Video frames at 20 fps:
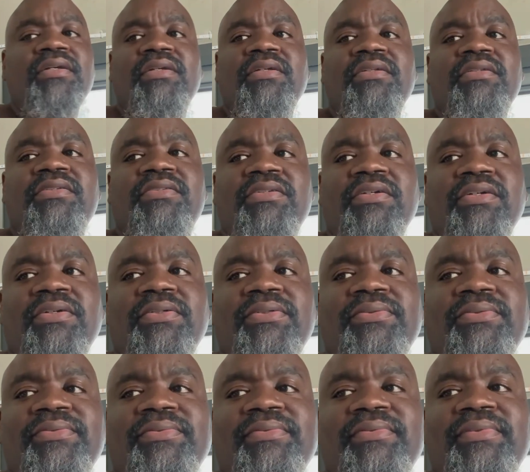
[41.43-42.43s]

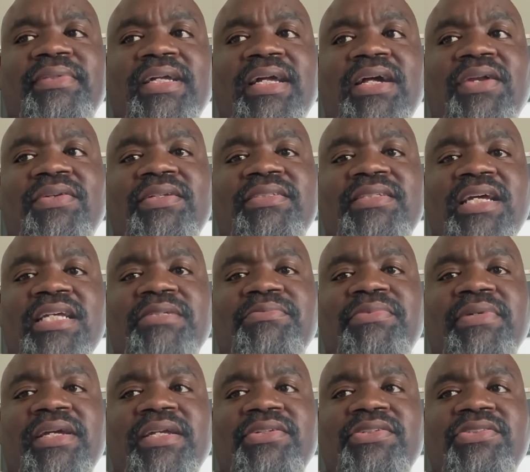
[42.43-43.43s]
So they got all these nice
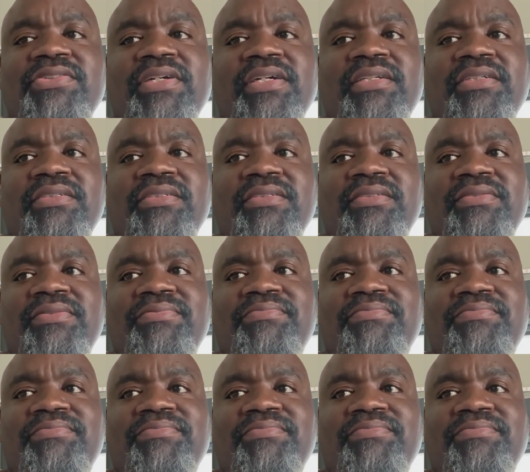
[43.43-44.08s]
brand new trailers,